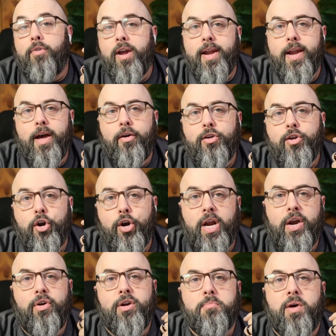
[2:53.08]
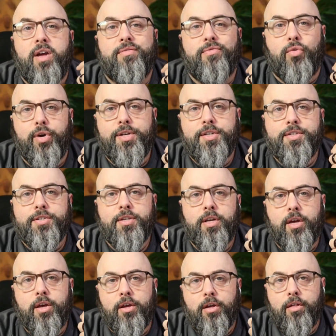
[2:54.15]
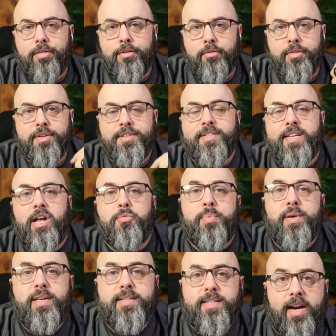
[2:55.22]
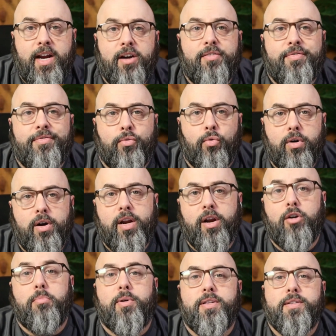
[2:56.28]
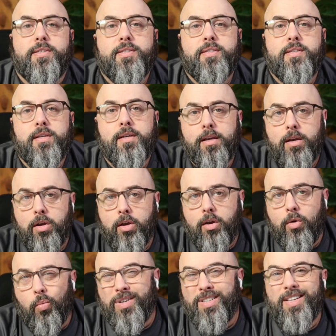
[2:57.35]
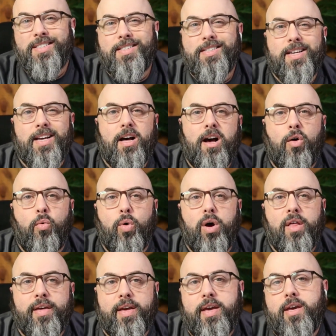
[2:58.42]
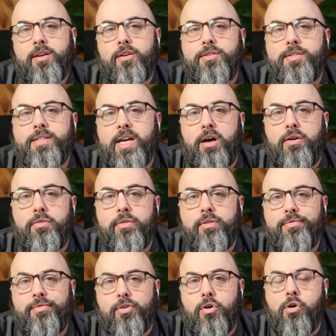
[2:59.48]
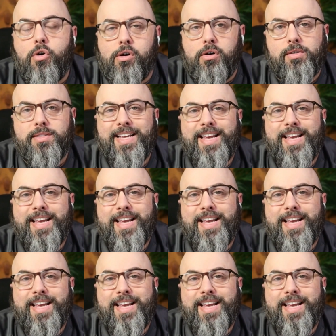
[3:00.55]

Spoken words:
Right now you're hearing my voice through the Soundpeats Air 4 earbuds. We're testing out how well they handle sound for calls